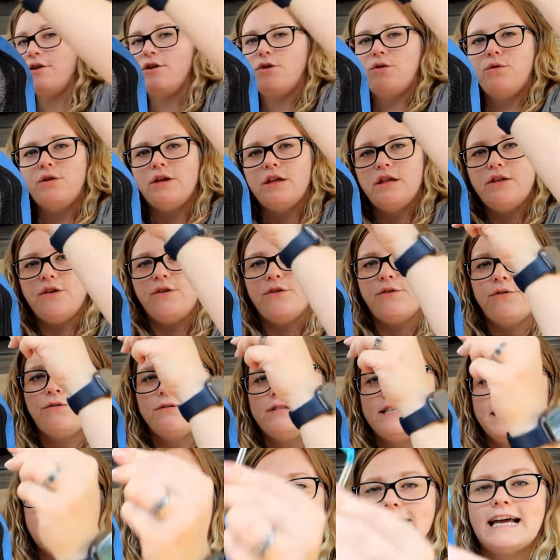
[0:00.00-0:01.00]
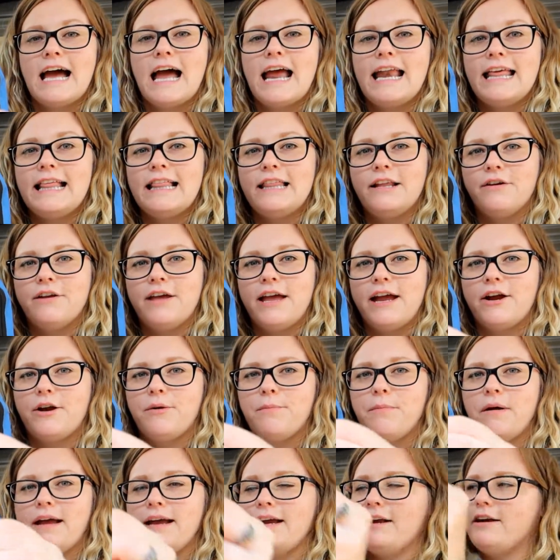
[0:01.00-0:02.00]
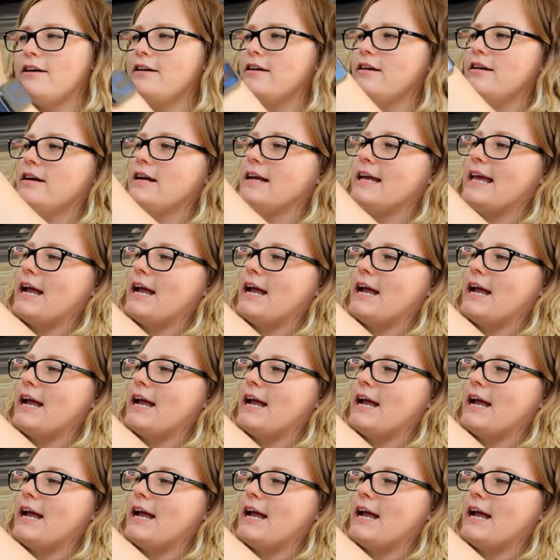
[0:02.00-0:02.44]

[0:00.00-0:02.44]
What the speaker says: You can use like a tiny little carabiner